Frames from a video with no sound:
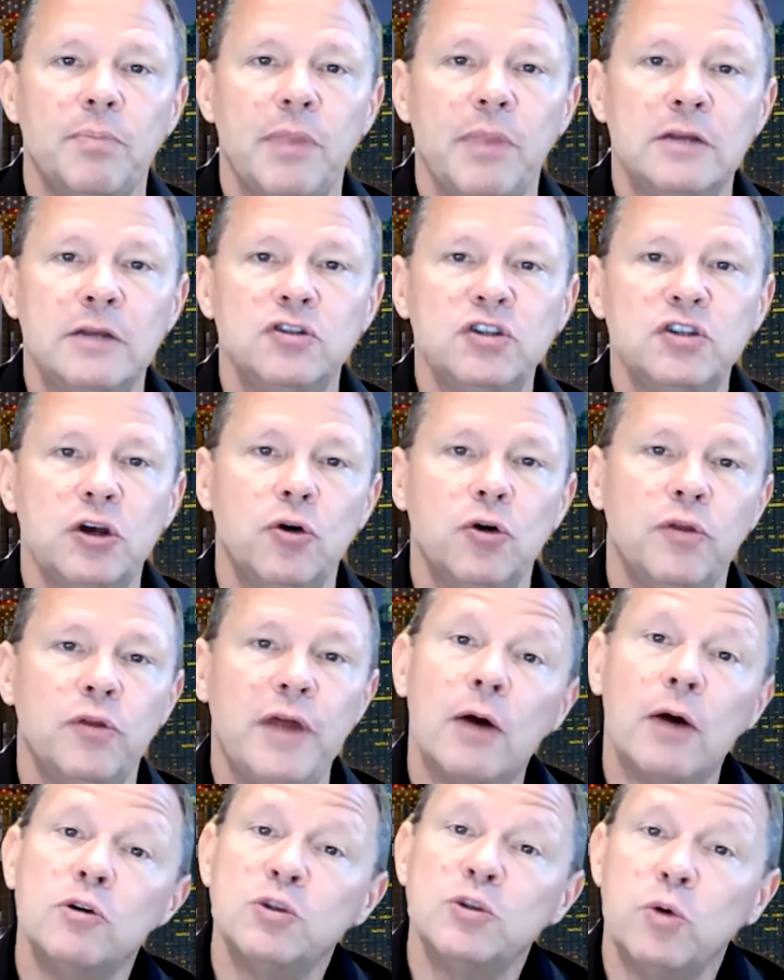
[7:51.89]
And so
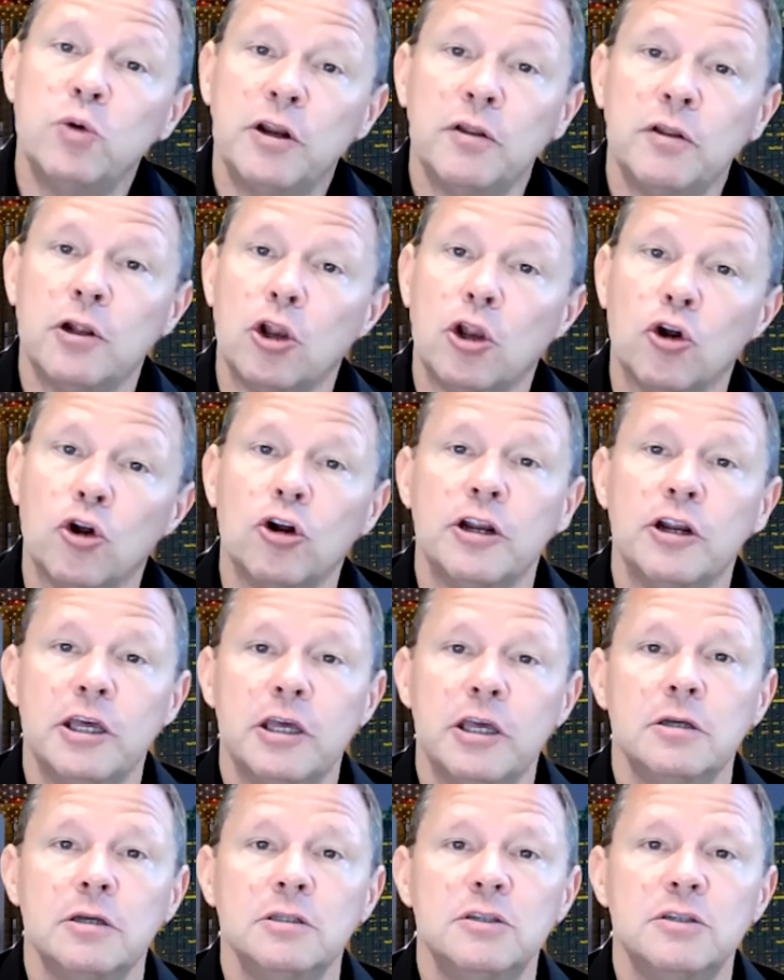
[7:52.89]
that was one of the
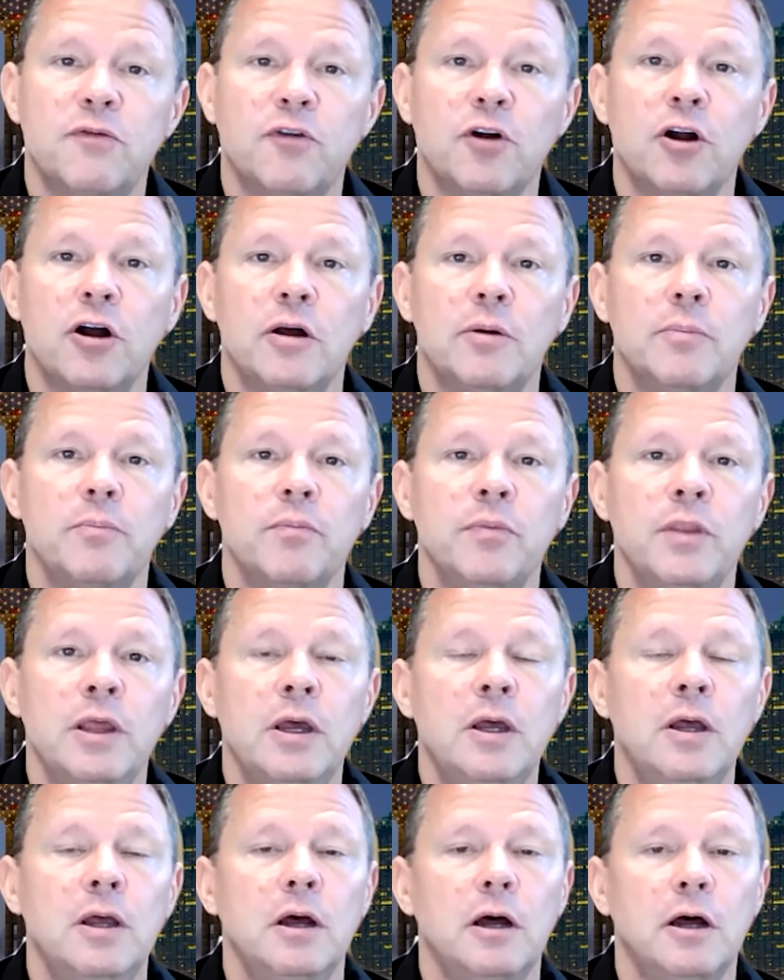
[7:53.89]
learnings from
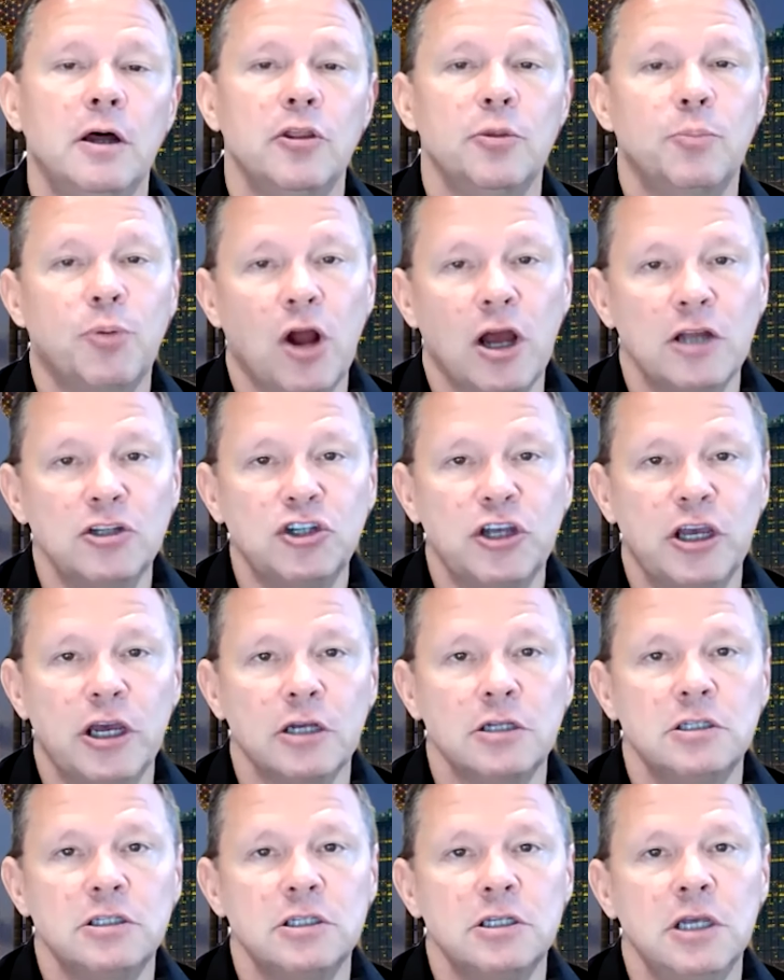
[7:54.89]
the
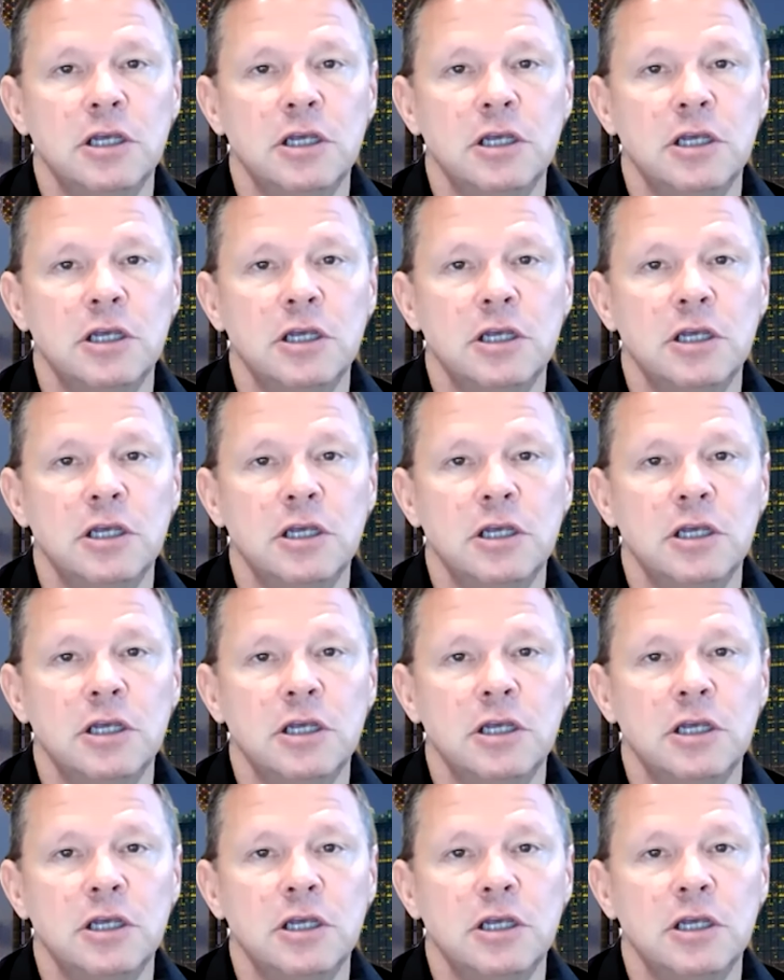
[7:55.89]
project